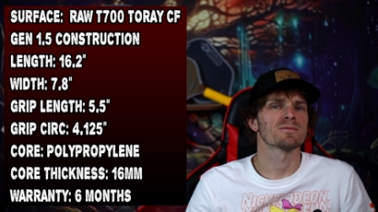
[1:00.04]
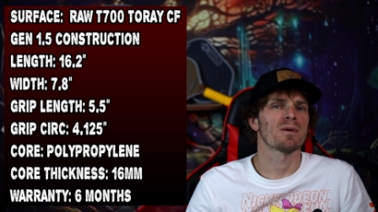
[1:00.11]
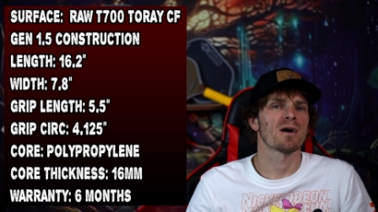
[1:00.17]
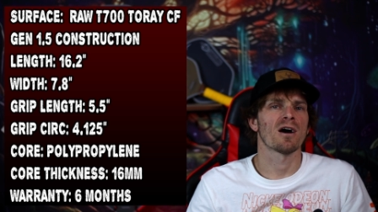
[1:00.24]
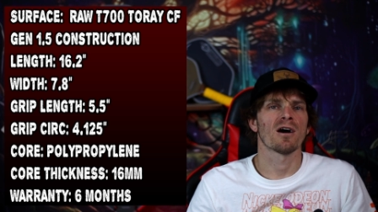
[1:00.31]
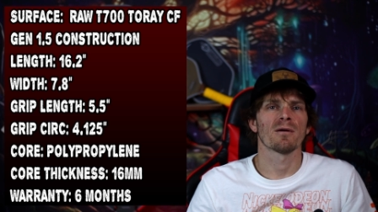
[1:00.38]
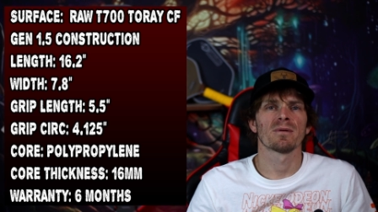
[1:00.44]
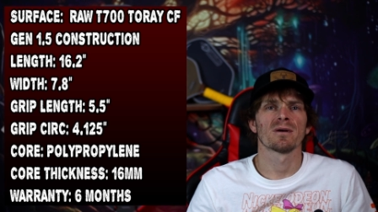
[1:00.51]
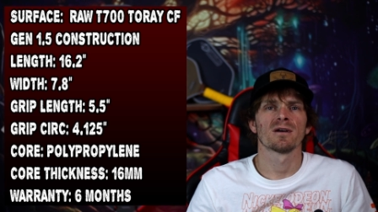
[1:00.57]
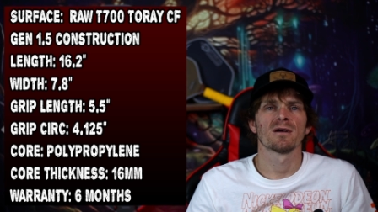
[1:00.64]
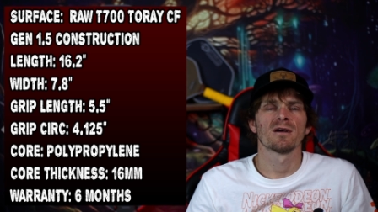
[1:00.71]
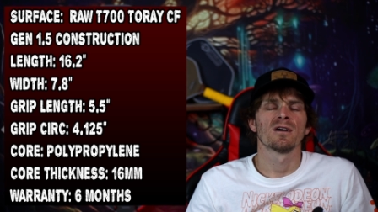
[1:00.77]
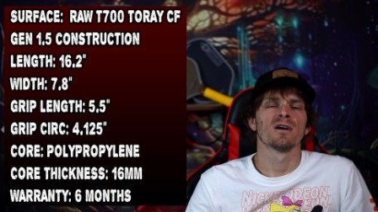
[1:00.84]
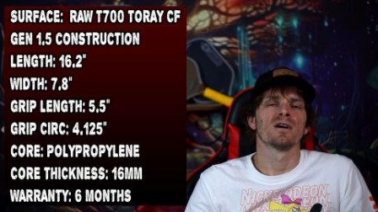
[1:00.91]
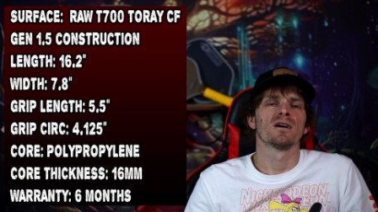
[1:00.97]
the pop.
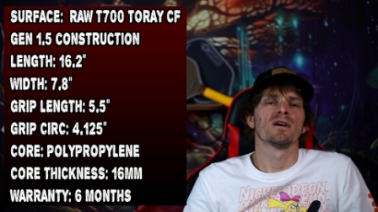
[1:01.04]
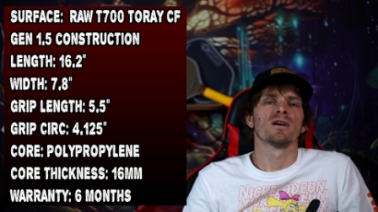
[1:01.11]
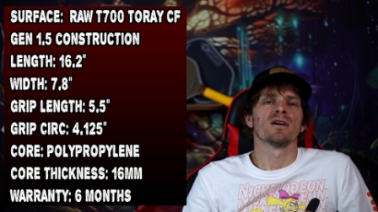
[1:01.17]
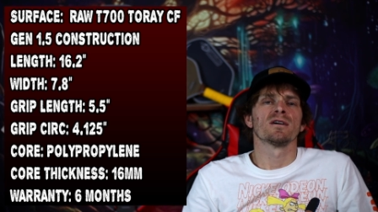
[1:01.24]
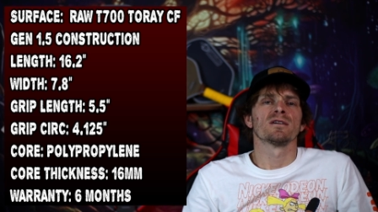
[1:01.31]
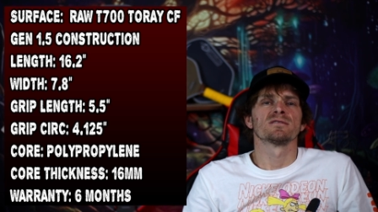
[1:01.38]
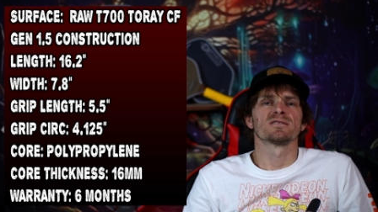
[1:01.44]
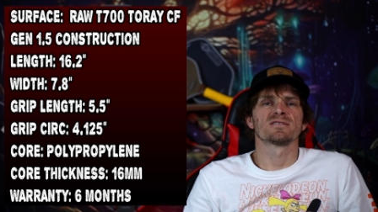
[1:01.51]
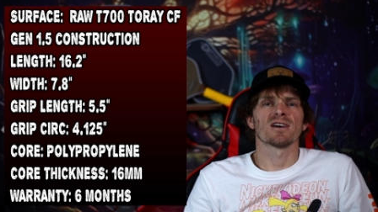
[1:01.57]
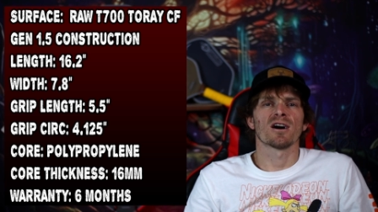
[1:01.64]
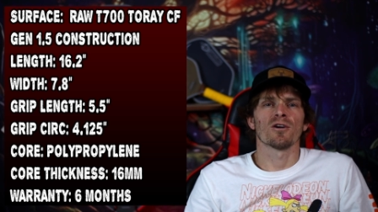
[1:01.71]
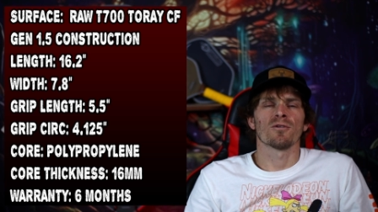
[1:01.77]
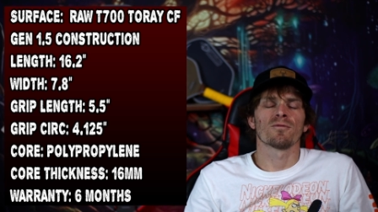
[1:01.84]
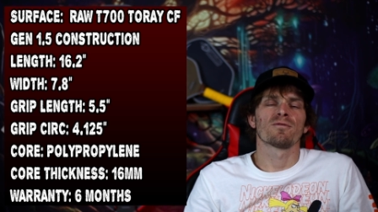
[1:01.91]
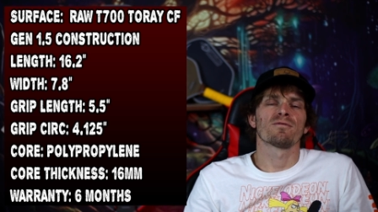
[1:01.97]

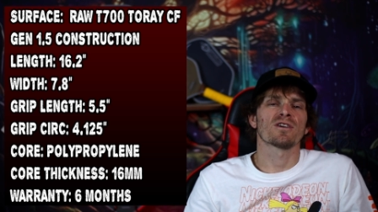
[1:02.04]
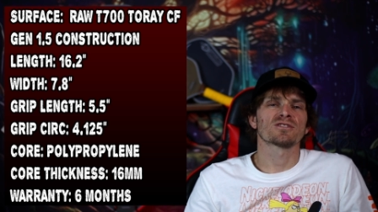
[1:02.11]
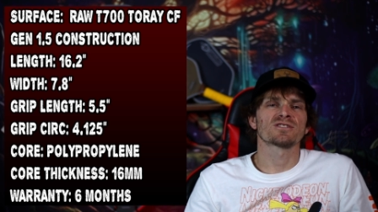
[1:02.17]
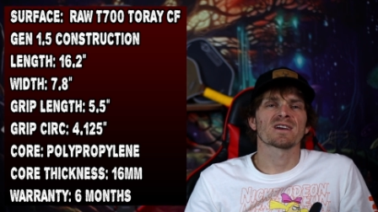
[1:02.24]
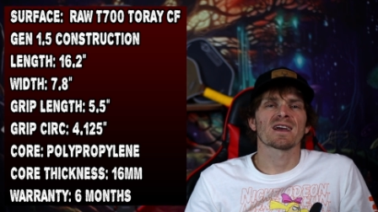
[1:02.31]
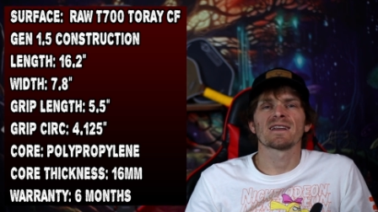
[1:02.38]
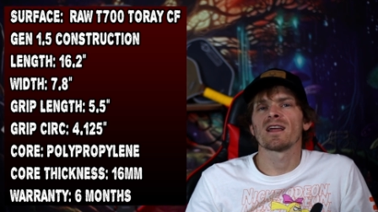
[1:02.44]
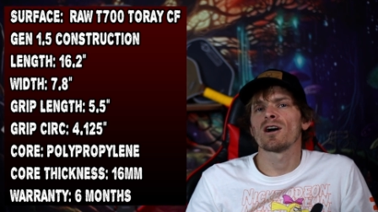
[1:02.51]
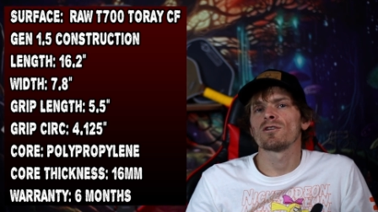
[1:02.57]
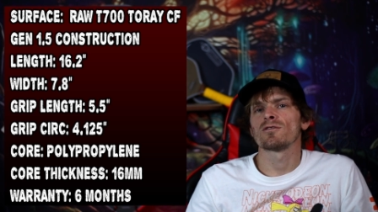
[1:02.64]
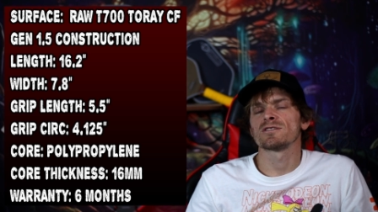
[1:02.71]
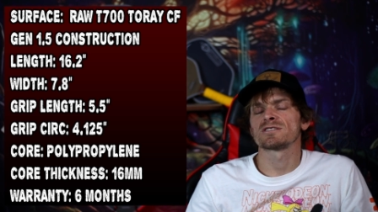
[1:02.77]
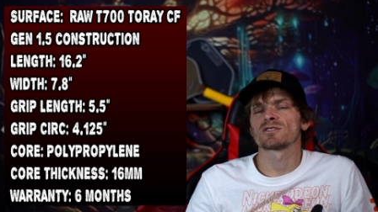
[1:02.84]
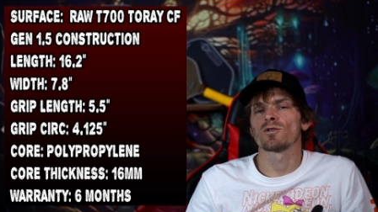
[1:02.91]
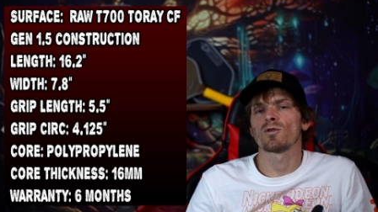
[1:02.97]
So first thing I
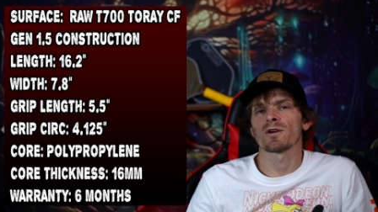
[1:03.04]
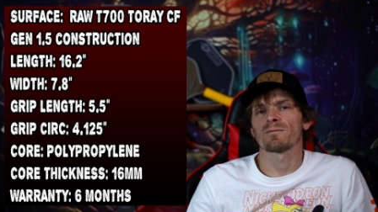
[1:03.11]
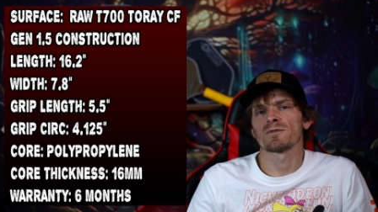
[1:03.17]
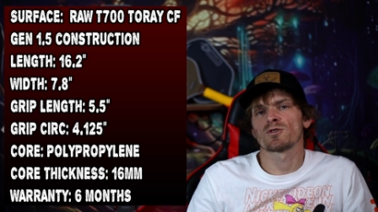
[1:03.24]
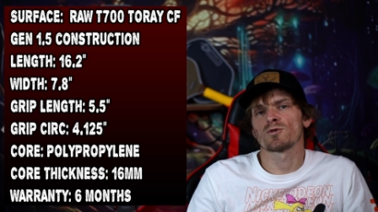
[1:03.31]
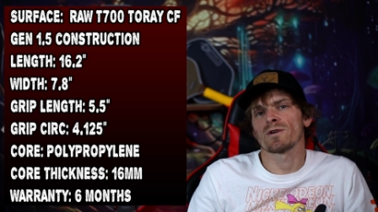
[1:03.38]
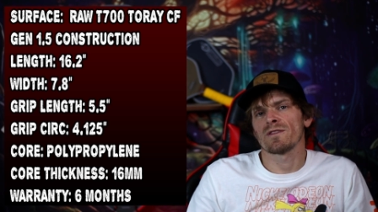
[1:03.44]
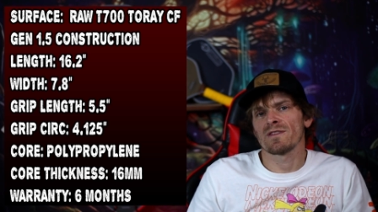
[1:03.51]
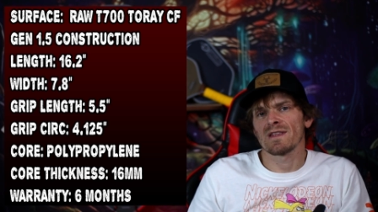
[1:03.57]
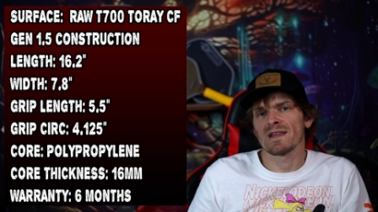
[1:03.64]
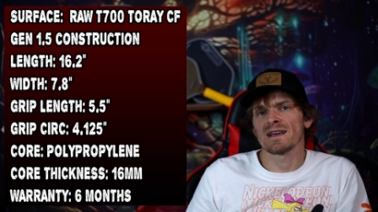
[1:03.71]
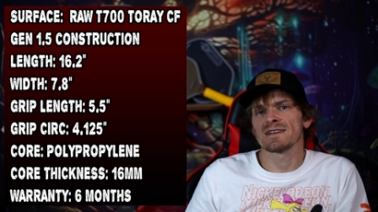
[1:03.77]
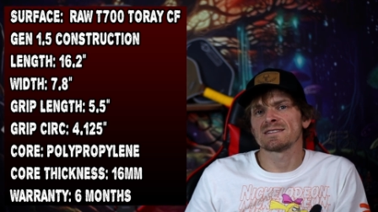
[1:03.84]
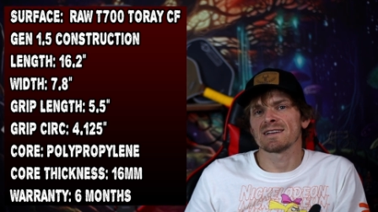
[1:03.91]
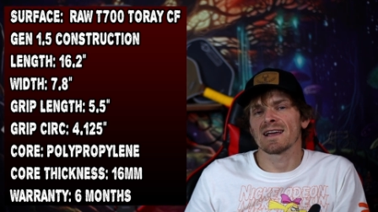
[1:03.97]
noticed going between
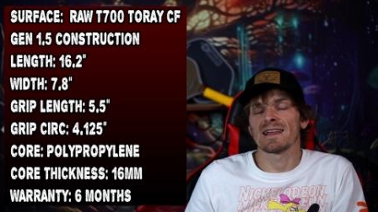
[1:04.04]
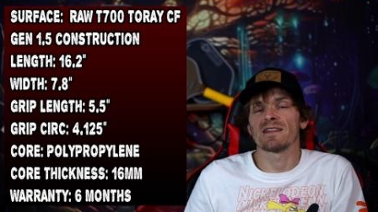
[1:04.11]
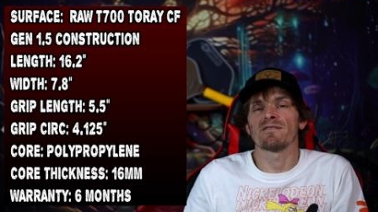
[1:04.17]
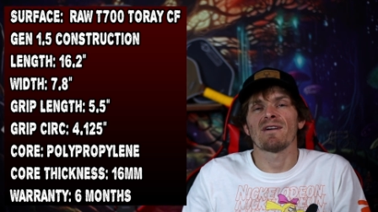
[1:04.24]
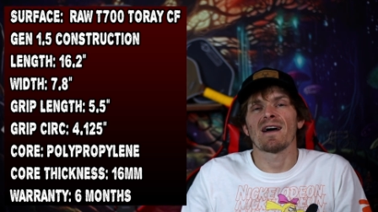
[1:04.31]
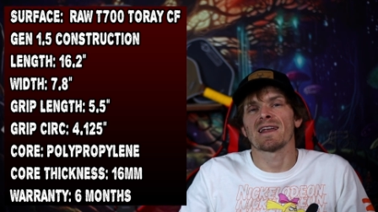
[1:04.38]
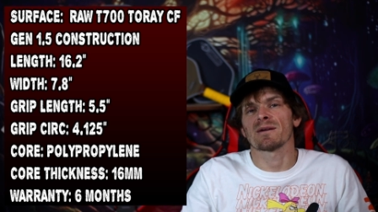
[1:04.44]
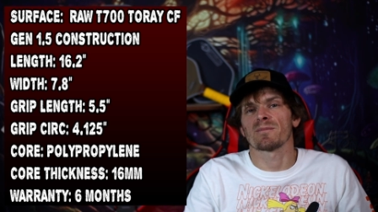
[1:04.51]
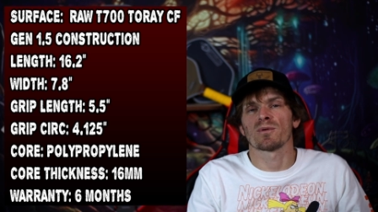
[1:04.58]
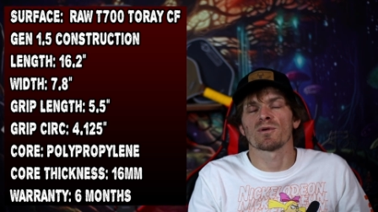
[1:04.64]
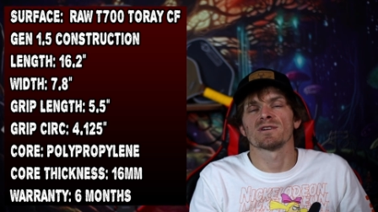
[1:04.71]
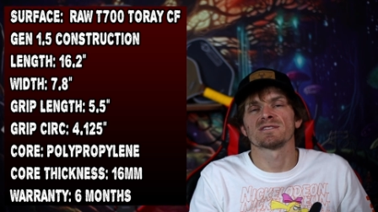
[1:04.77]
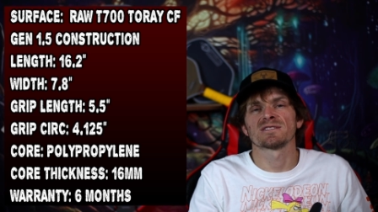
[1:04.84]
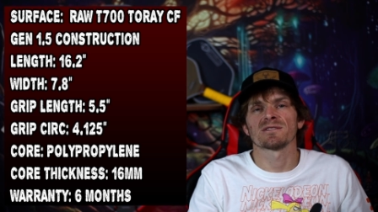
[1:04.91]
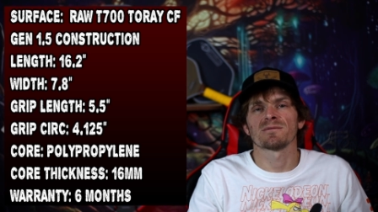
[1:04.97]
this and the Vatic
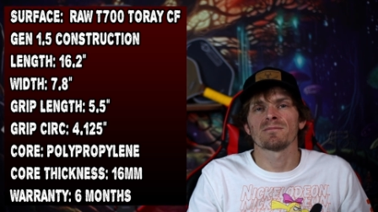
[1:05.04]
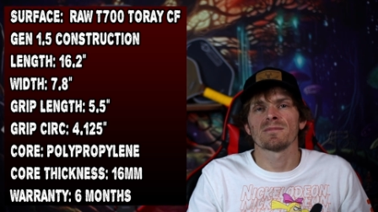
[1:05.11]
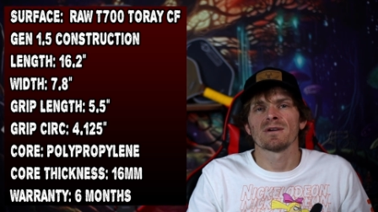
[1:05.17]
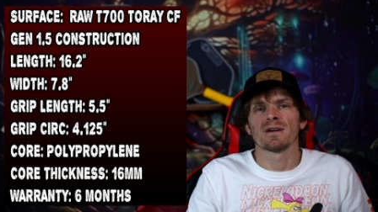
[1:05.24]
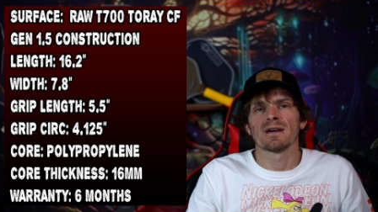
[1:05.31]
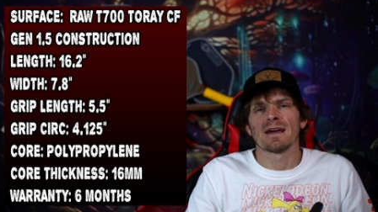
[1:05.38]
Prism,